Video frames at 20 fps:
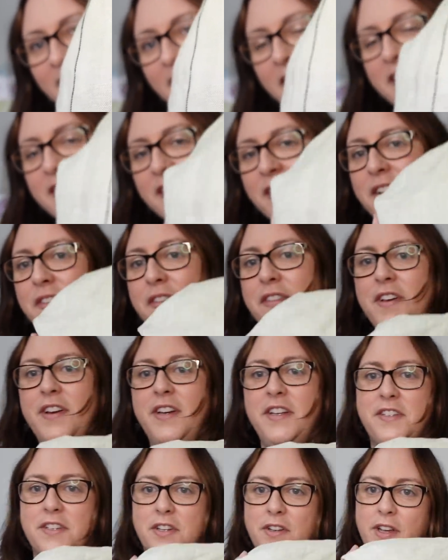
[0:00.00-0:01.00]
It's on a
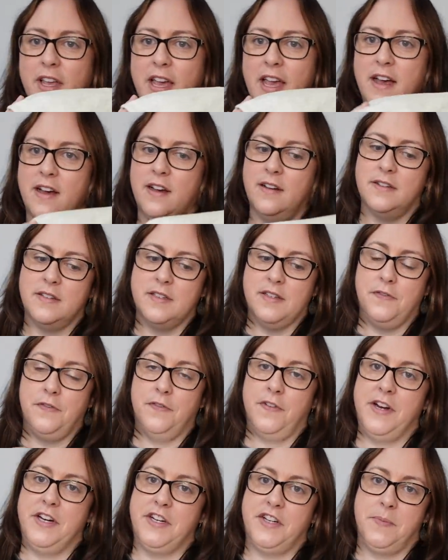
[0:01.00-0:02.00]
32 count
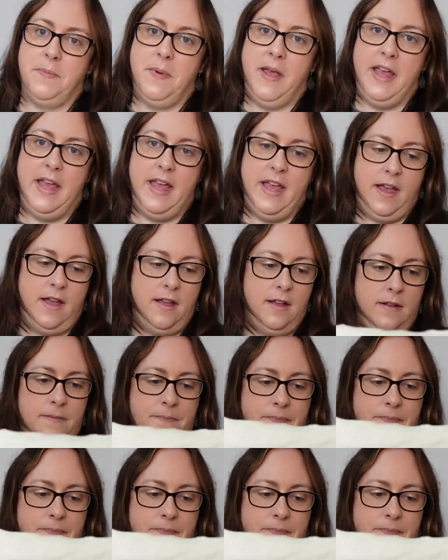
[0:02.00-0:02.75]
French pear.